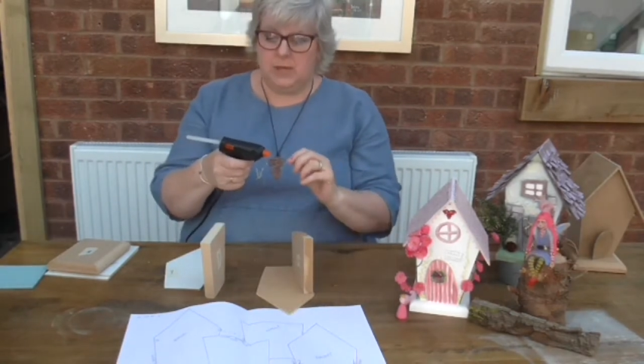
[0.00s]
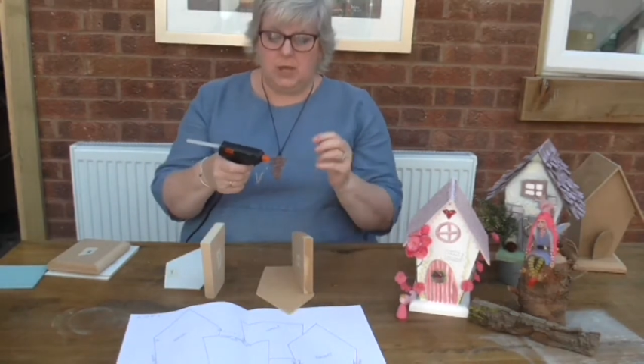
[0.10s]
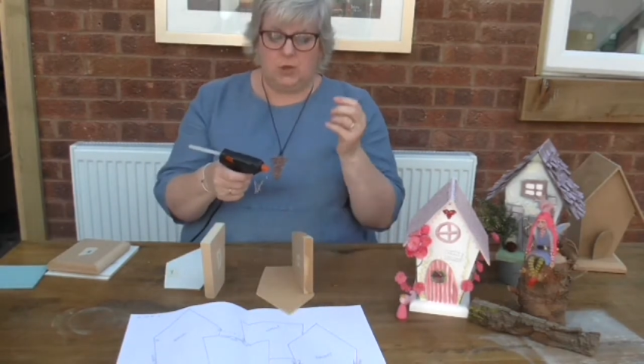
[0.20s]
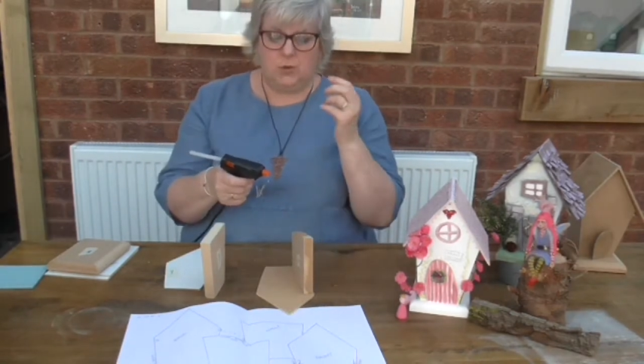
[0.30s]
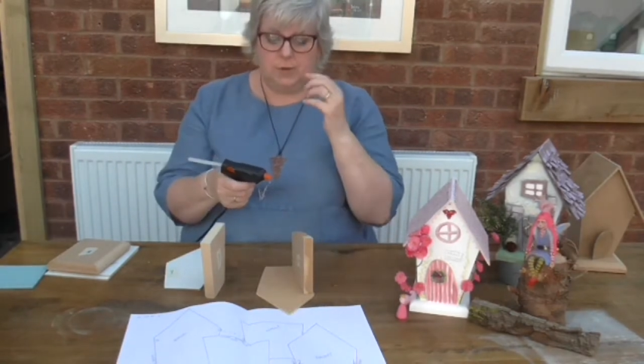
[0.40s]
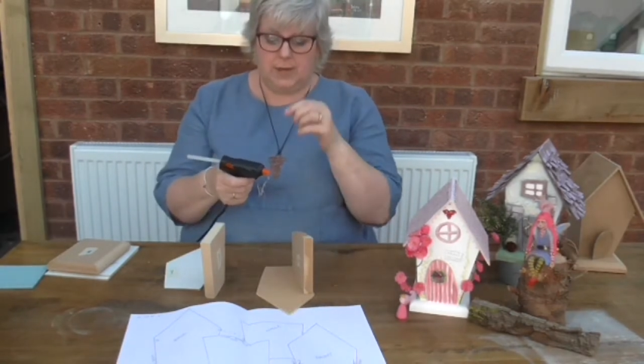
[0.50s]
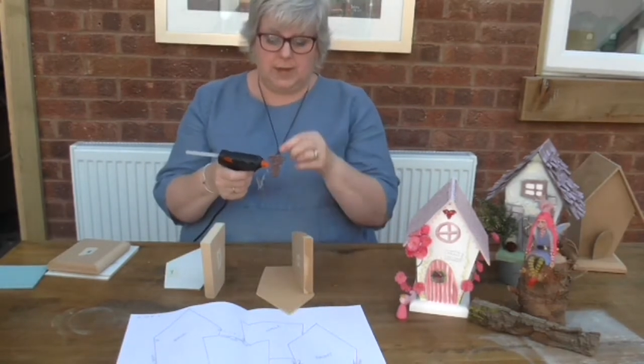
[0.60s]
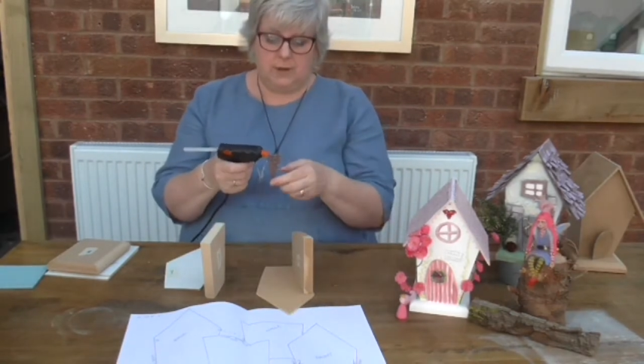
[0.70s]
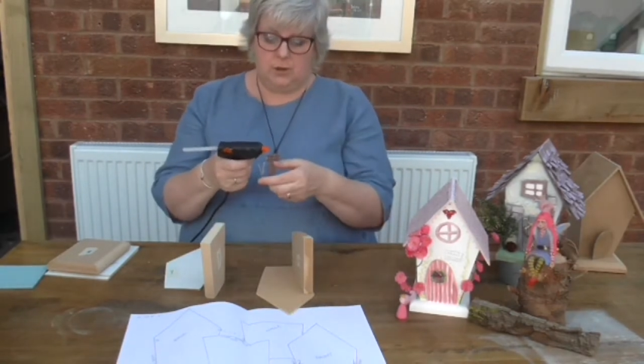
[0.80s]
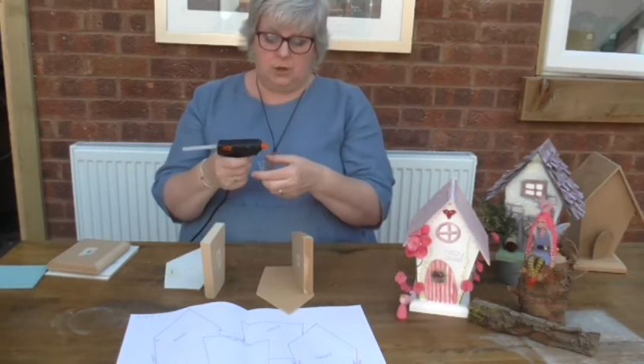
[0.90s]
You
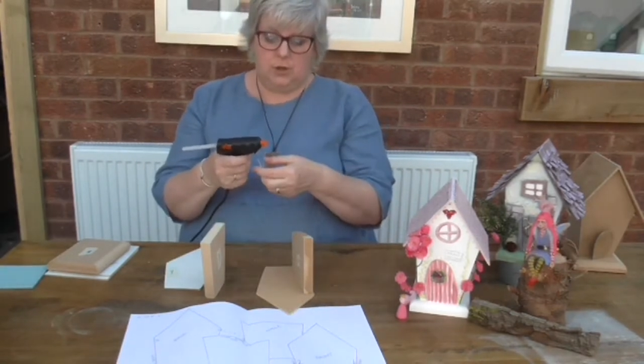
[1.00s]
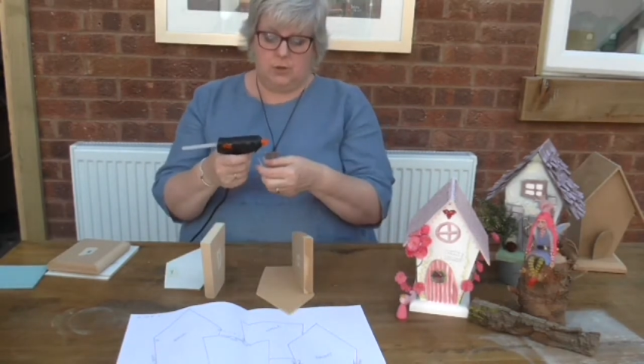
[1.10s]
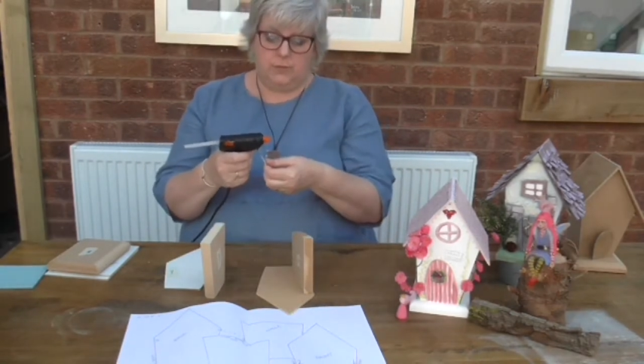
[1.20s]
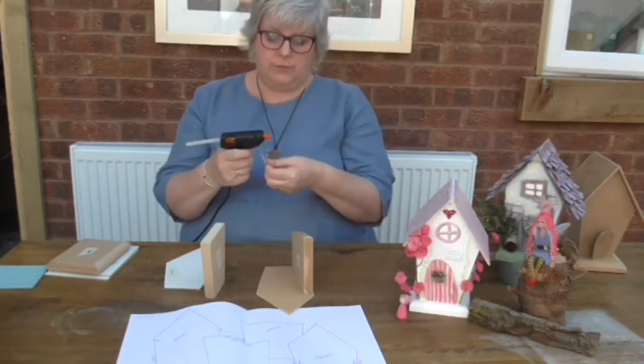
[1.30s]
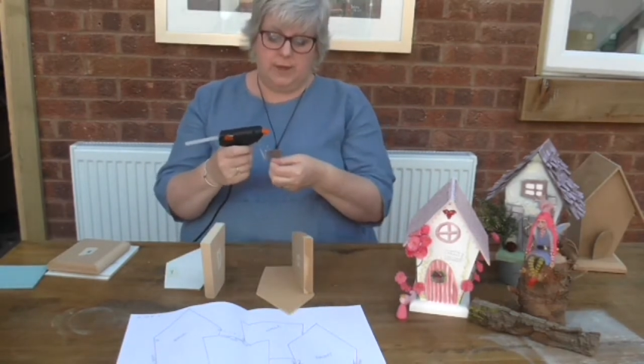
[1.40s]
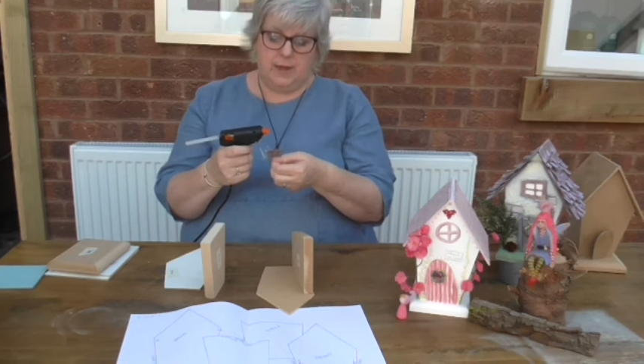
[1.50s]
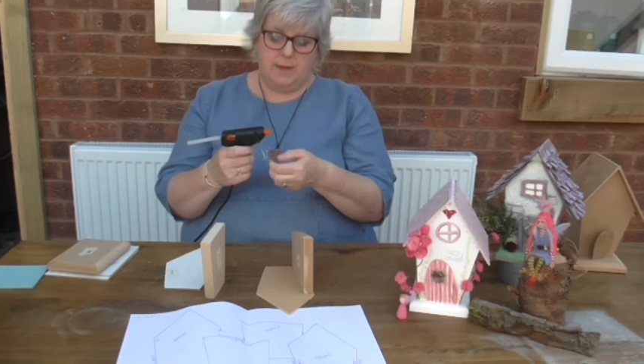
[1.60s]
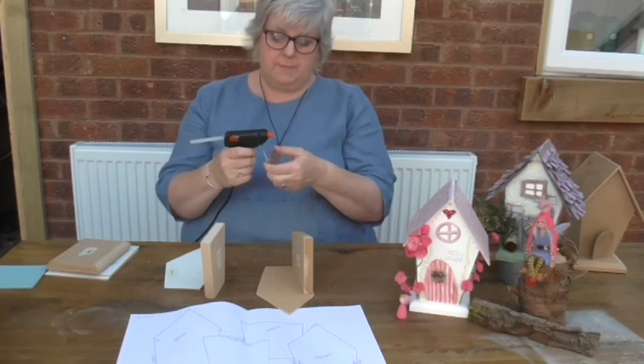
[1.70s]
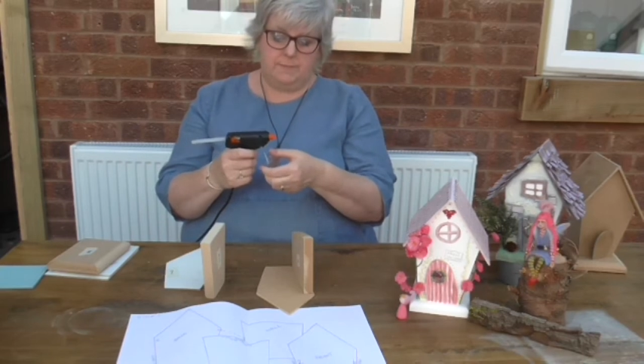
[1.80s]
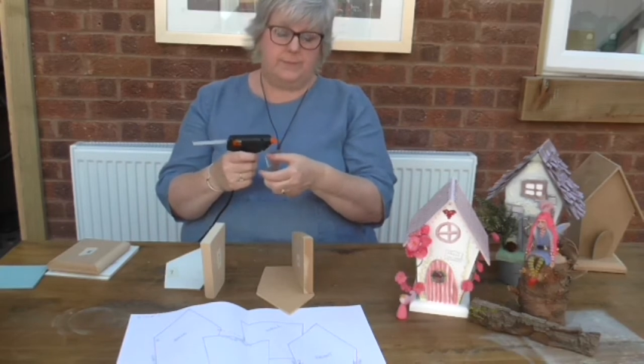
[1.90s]
can use
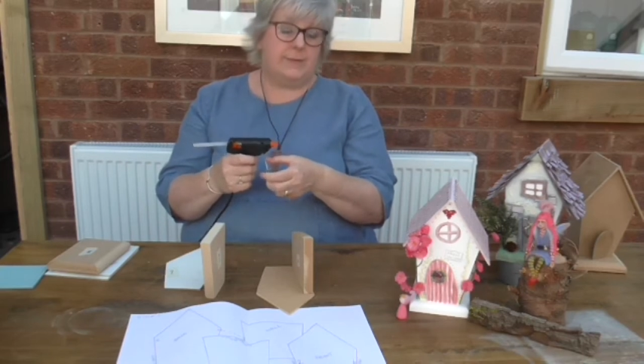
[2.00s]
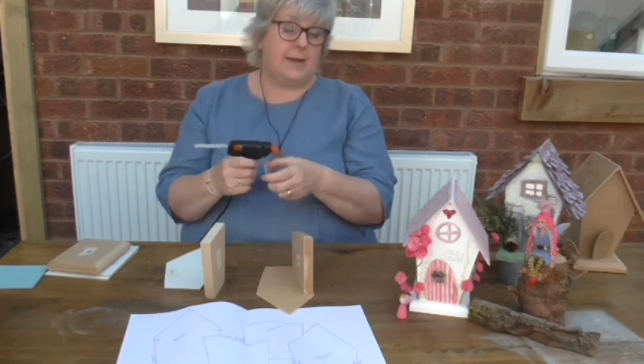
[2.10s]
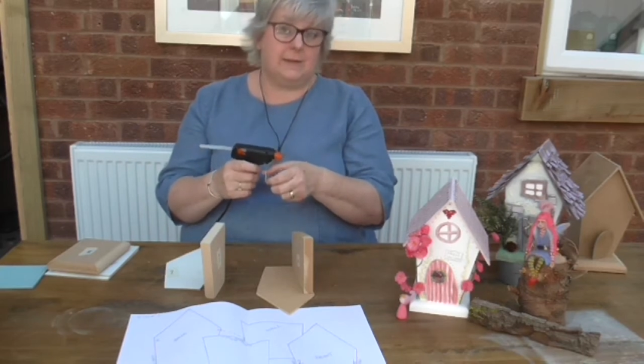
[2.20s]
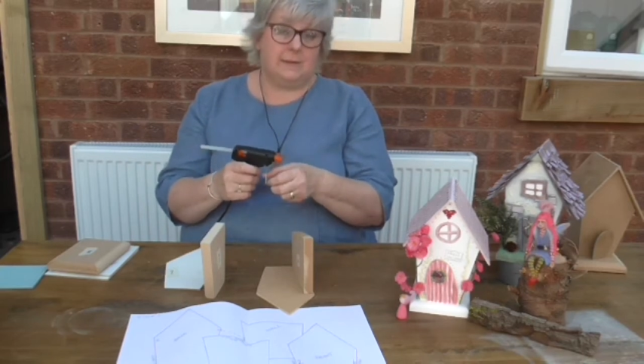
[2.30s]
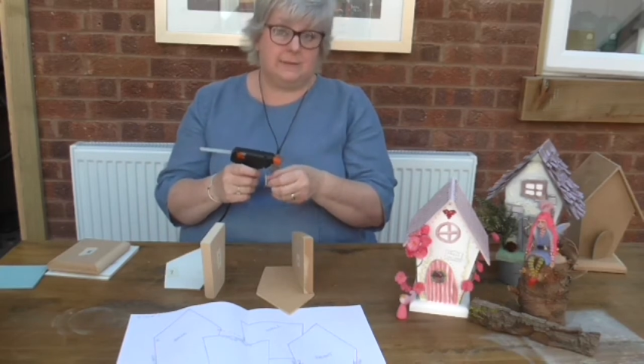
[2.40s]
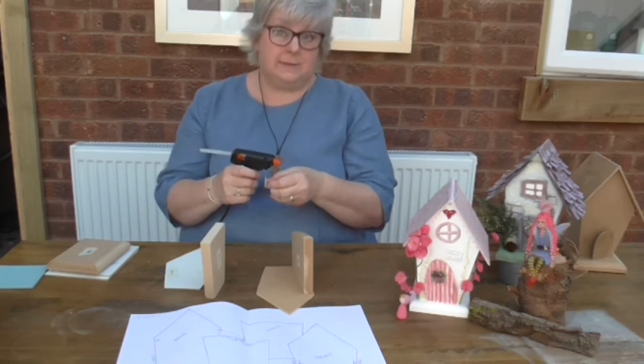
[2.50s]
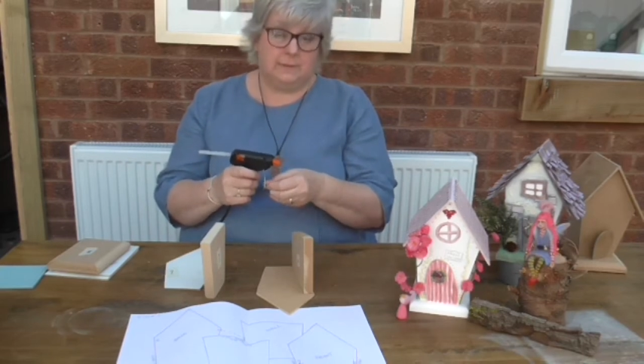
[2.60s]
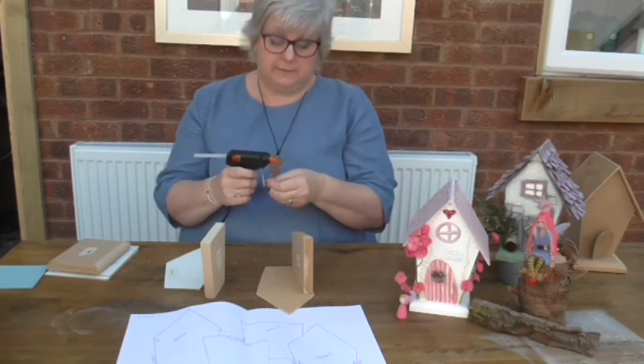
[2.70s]
tacks.